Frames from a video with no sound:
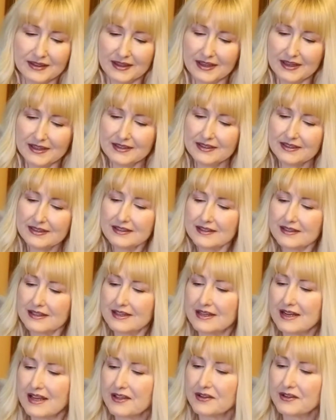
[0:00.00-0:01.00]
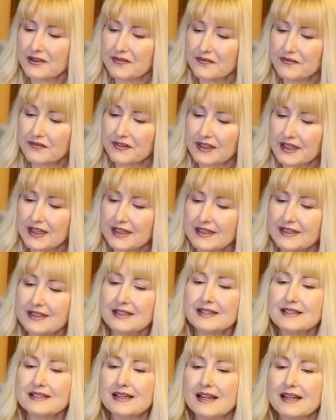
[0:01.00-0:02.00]
And this is another Flint
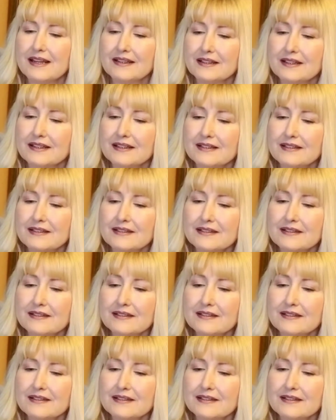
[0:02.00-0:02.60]
Stainless